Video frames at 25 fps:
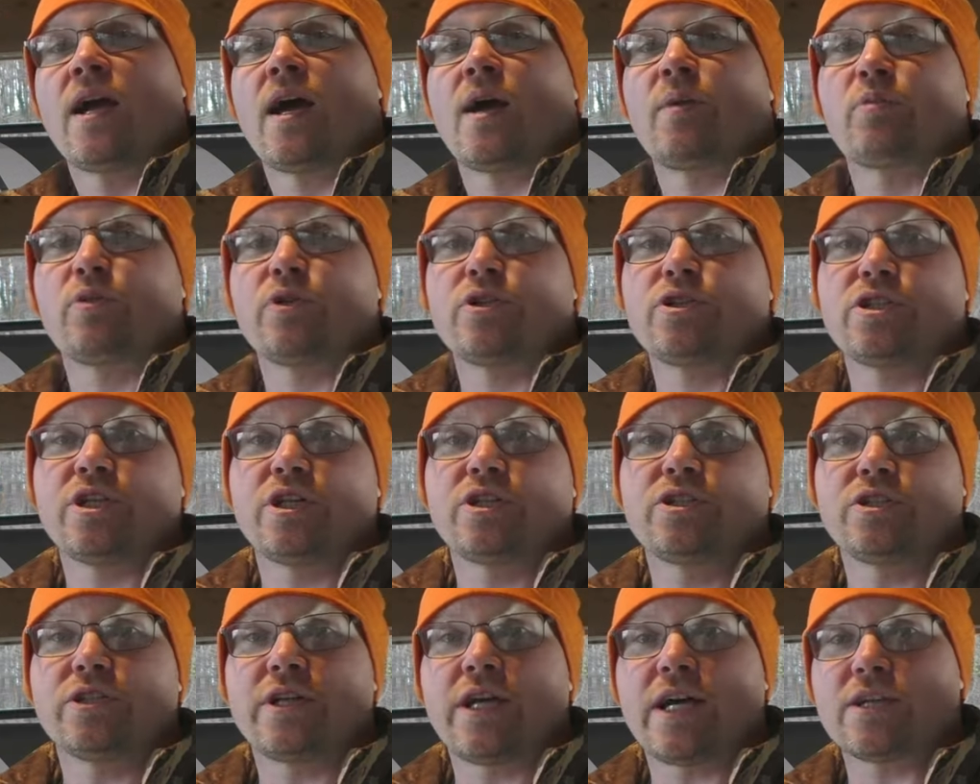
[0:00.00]
I
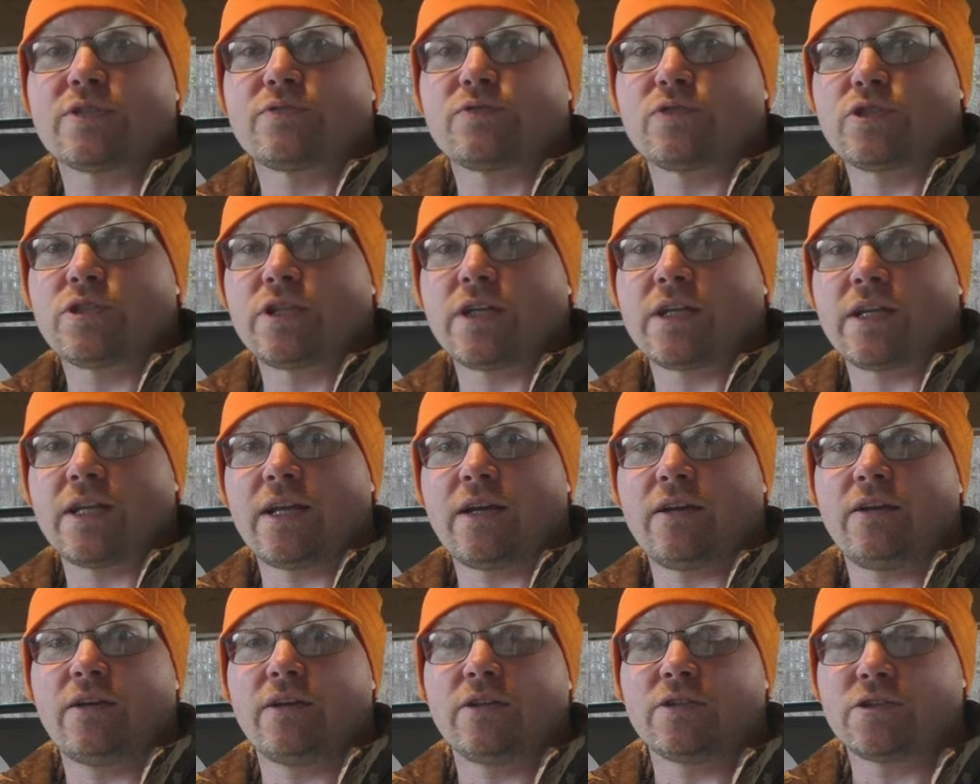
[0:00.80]
appreciate you guys for checking
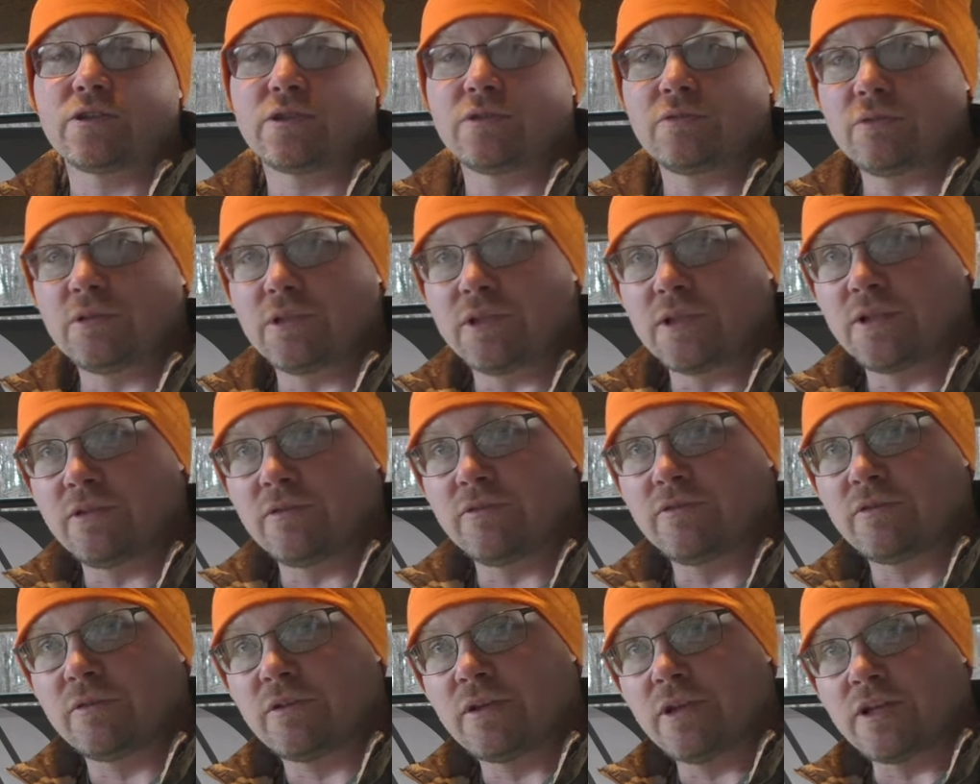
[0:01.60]
out Hunt, Shoot,
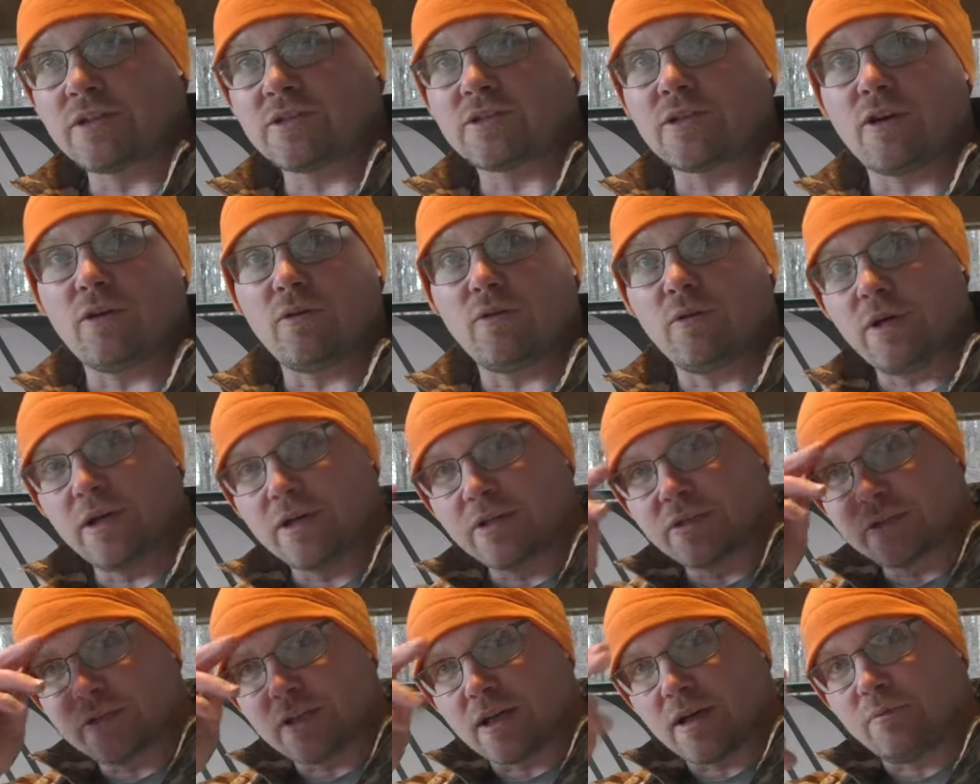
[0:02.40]
Live. As
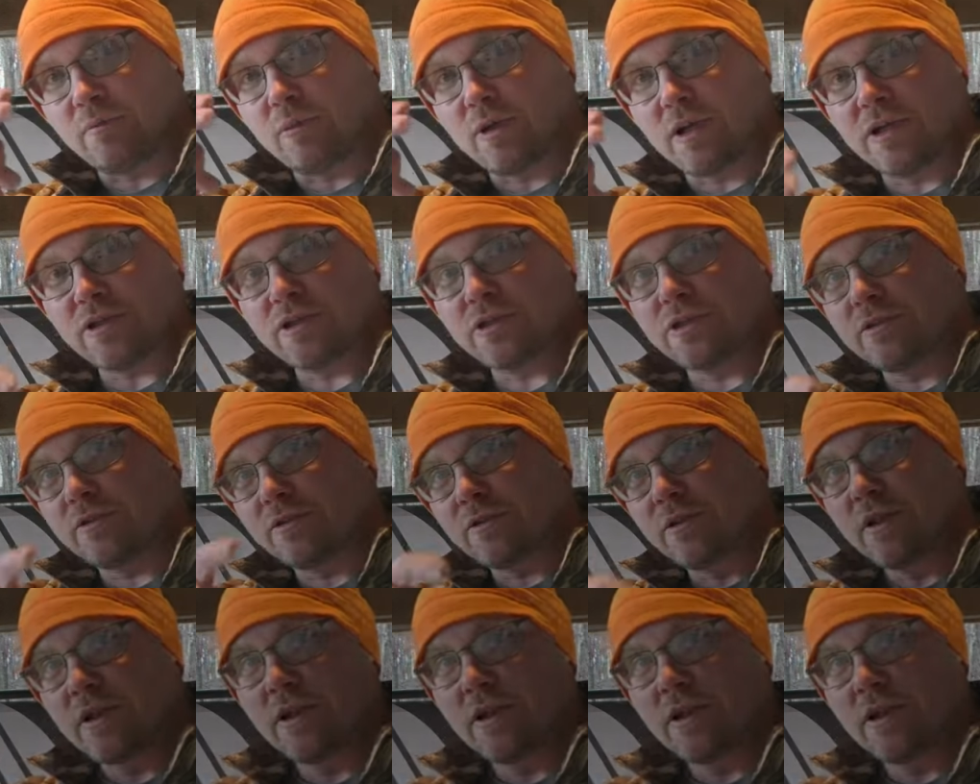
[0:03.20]
always, God bless you.